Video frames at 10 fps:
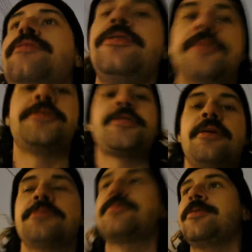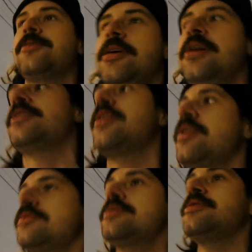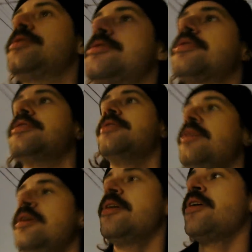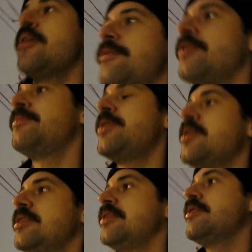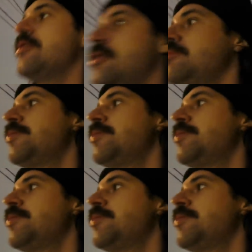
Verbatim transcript: a few stops further out now, so it's fun being in the old